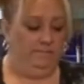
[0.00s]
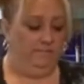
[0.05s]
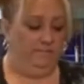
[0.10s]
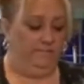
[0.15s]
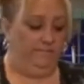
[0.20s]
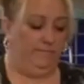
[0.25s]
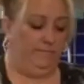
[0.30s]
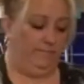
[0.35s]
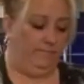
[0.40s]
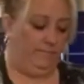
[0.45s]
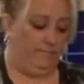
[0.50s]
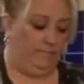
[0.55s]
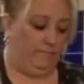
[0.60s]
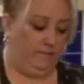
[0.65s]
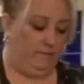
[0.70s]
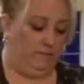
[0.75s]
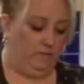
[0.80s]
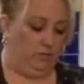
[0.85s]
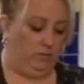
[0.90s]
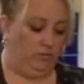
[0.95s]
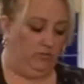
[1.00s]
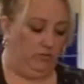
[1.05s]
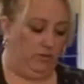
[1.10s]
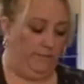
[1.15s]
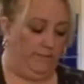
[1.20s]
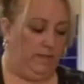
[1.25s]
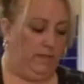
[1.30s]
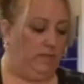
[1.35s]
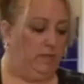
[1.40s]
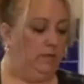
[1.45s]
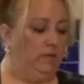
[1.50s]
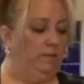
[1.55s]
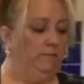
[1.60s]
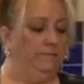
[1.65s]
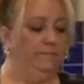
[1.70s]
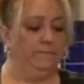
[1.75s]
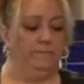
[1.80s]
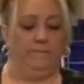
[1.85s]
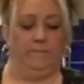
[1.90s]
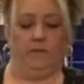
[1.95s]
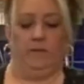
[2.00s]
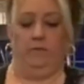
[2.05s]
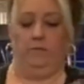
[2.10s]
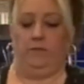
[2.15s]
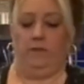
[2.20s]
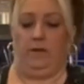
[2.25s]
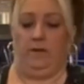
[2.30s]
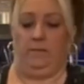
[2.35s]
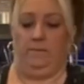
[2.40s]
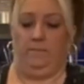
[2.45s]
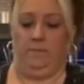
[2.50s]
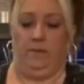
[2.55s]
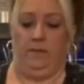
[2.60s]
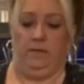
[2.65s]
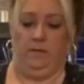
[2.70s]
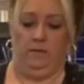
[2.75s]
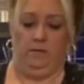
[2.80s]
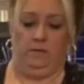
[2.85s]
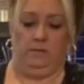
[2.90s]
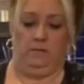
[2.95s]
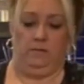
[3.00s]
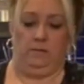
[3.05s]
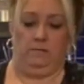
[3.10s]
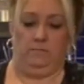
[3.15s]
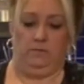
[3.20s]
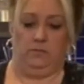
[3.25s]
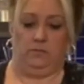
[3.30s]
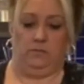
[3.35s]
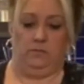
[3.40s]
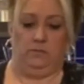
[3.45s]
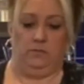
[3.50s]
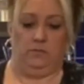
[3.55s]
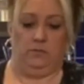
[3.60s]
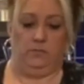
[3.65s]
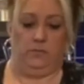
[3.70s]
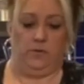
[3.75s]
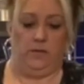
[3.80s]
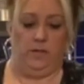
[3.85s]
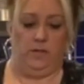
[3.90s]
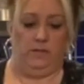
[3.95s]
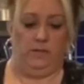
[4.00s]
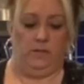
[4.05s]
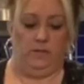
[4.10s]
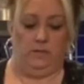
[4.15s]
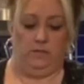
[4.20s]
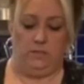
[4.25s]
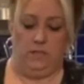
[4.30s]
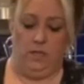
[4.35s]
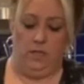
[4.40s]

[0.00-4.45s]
There's a crumb in there. Okay. So I'm just going to spray this.